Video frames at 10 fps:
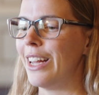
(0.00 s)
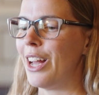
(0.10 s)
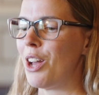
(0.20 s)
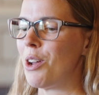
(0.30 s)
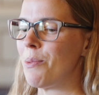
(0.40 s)

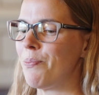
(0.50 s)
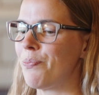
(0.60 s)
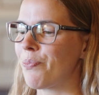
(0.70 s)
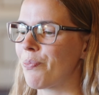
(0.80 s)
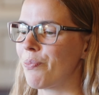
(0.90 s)

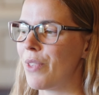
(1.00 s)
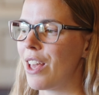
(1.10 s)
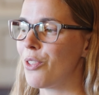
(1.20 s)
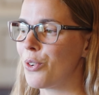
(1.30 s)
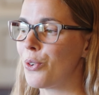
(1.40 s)

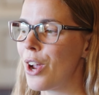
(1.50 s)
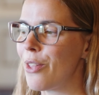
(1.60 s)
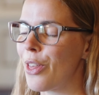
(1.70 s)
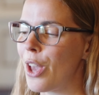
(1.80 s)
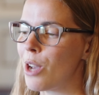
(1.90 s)
The other
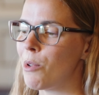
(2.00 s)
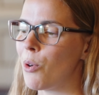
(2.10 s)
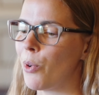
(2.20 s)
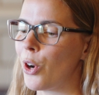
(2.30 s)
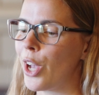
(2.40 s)
great thing
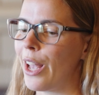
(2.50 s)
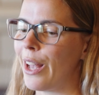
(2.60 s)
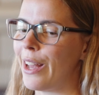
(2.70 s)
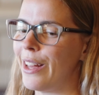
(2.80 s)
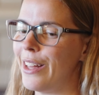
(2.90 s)
about
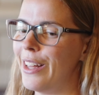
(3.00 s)
working